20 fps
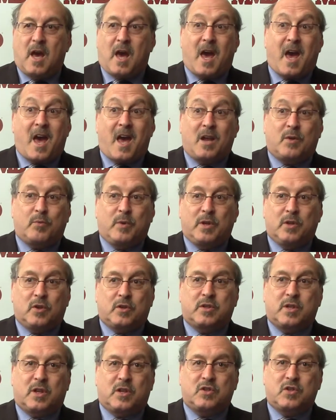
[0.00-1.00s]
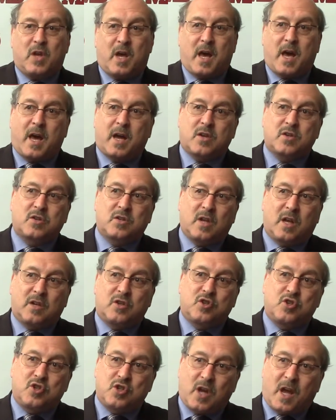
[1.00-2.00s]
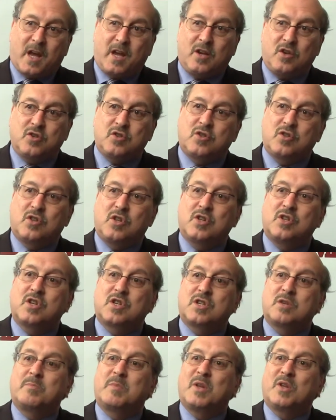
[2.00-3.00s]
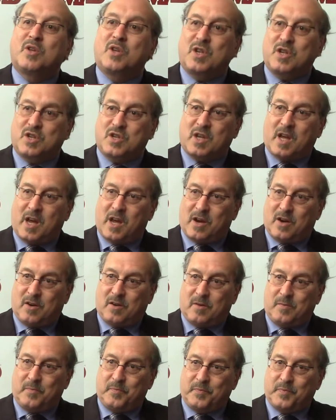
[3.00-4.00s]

And we looked at attacks that changed the disability scale